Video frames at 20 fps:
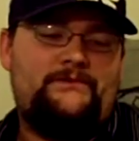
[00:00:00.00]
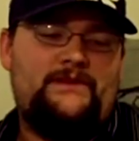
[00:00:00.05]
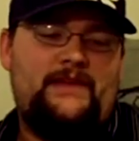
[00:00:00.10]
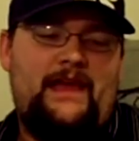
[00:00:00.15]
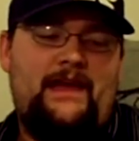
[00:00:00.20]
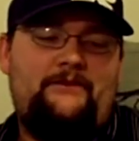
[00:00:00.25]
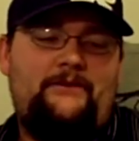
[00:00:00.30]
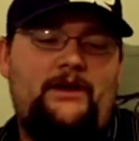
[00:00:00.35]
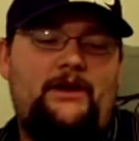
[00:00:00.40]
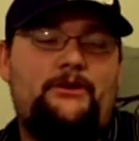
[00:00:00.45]

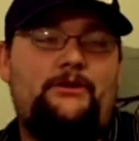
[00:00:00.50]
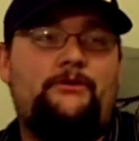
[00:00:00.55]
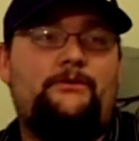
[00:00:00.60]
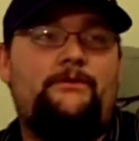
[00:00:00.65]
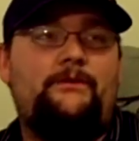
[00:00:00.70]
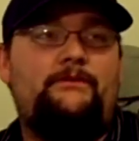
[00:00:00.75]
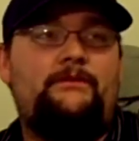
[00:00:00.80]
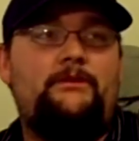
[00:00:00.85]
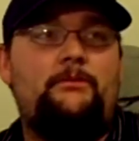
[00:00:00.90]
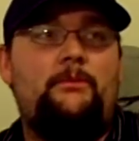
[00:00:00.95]
have
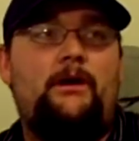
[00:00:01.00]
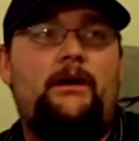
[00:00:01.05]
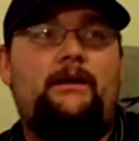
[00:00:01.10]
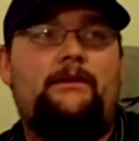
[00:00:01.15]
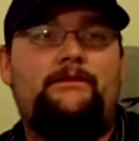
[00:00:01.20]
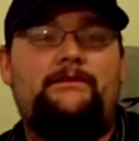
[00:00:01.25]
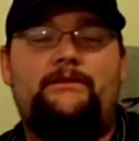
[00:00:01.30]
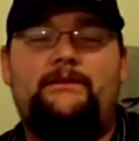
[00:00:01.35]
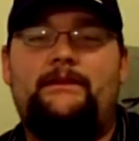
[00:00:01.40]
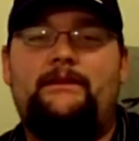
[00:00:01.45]

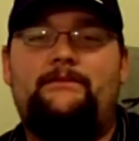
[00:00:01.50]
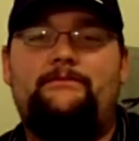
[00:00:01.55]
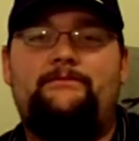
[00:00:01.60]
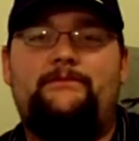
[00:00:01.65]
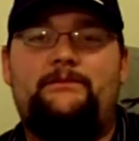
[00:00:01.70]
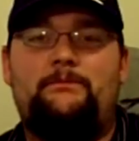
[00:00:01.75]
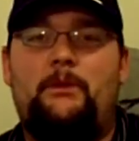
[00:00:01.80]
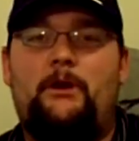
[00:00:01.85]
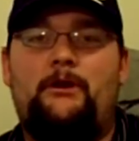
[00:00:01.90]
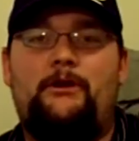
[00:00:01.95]
$150
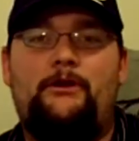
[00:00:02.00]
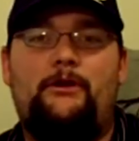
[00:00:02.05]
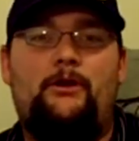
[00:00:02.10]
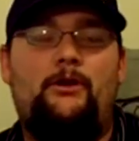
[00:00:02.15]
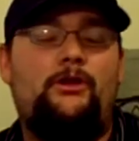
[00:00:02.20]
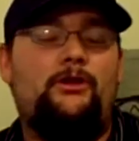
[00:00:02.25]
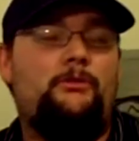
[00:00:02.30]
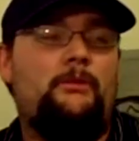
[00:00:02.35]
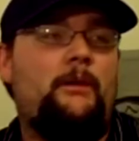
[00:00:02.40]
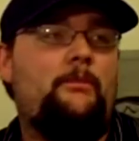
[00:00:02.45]
that's burning a
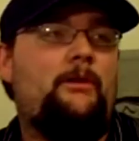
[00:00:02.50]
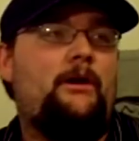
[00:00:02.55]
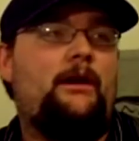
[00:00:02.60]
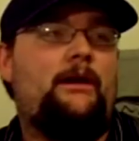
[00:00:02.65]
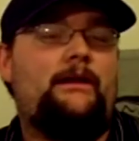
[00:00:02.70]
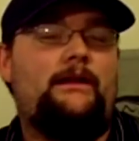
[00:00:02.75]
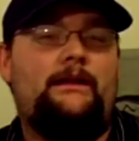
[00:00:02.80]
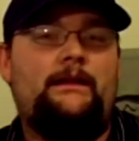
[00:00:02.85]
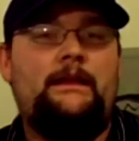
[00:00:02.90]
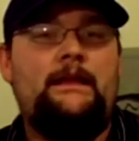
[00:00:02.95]
hole in my
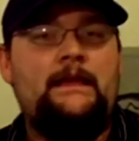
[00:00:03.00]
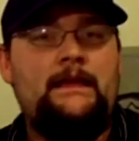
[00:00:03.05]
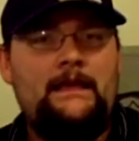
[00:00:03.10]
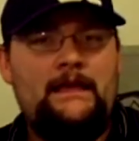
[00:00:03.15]
pocket,